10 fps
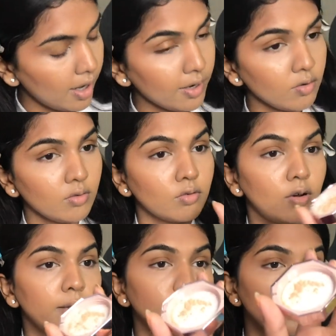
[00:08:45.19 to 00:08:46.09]
I don't
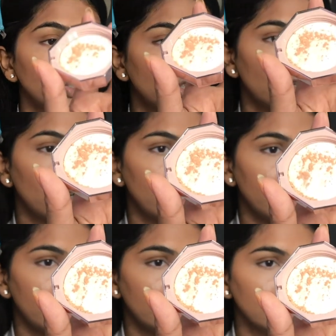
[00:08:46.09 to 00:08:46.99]
know. I'm not sure,
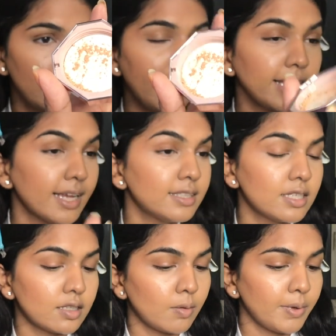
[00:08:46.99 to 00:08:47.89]
guys. I guess
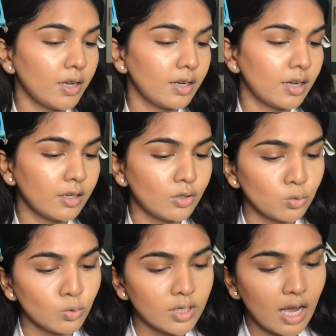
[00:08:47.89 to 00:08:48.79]
this will be a little
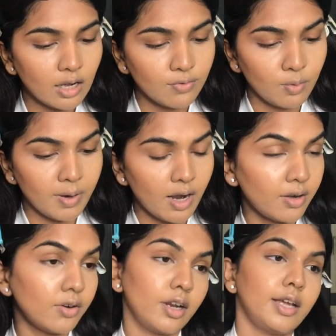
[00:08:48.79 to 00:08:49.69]
too dark for my
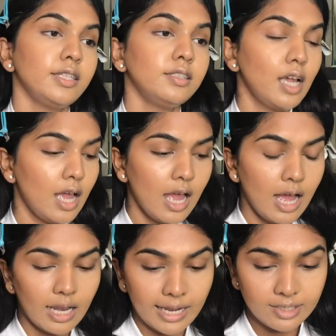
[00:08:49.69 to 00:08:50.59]
under eyes.
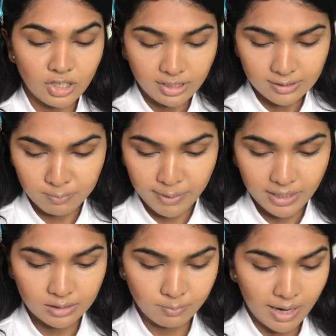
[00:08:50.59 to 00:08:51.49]
Let's just
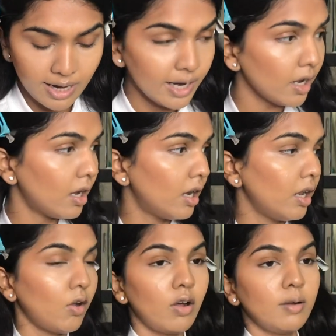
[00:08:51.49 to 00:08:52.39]
mix my
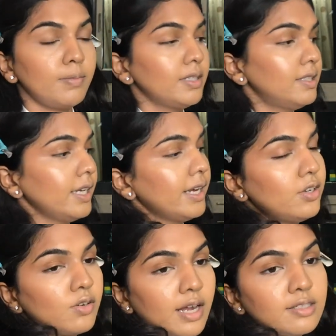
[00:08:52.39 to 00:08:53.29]
uh, Laura
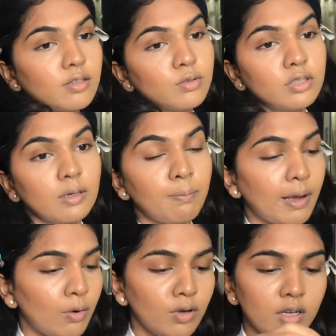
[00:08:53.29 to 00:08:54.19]
Mercier translucent
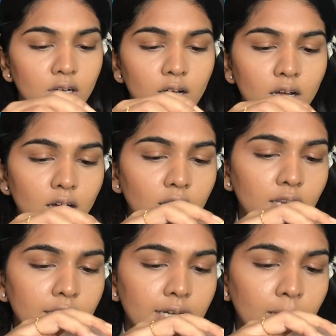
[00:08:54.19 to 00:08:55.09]
powder a
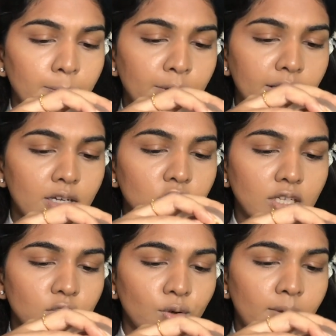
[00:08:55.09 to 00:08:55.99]
little bit
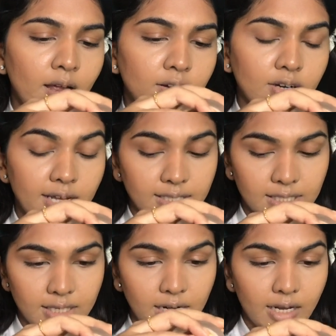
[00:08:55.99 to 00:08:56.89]
just for my under eyes
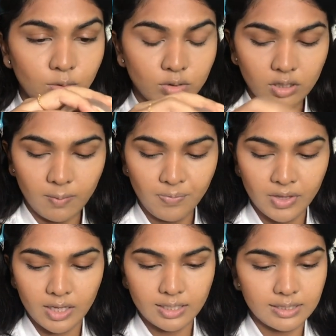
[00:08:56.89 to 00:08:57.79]
and then I'll use the
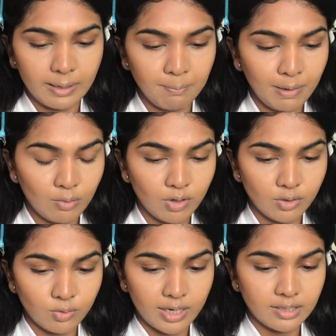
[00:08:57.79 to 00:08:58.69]
same powder
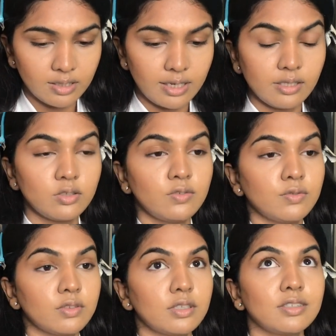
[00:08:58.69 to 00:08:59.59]
to rest the rest of
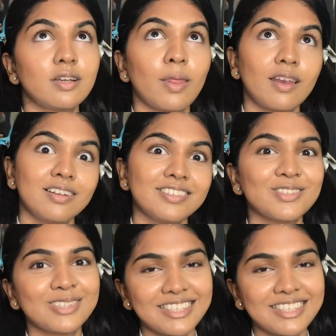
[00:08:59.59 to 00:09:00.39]
to